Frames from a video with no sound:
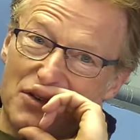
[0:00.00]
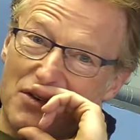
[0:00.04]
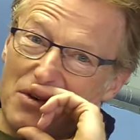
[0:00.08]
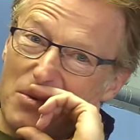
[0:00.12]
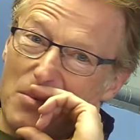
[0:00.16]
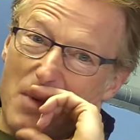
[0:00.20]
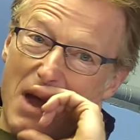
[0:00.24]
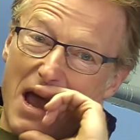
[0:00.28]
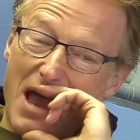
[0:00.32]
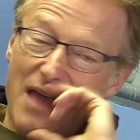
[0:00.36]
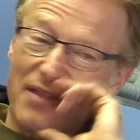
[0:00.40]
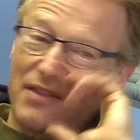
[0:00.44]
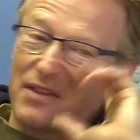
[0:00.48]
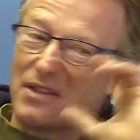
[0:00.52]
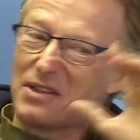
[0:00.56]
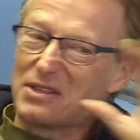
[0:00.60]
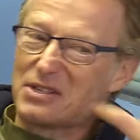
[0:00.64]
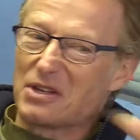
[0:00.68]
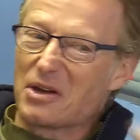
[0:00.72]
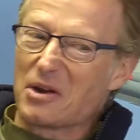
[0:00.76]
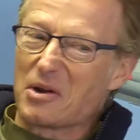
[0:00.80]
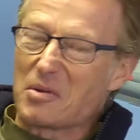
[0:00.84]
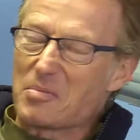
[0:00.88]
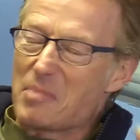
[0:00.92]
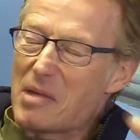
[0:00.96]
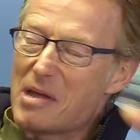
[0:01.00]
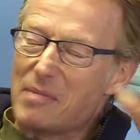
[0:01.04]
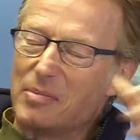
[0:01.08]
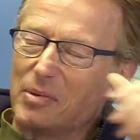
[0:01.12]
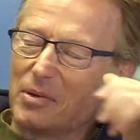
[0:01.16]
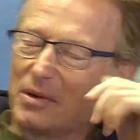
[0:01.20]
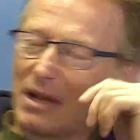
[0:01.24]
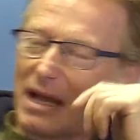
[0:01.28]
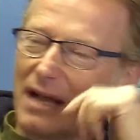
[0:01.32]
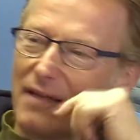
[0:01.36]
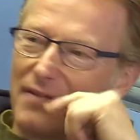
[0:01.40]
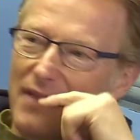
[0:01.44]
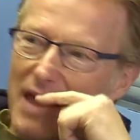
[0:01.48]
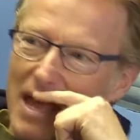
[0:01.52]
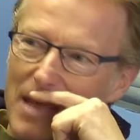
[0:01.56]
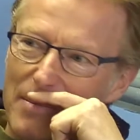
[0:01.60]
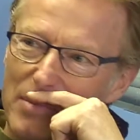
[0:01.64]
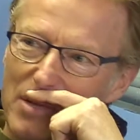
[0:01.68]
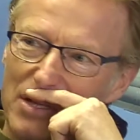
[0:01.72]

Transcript: You're aware that there's a lot of people down there,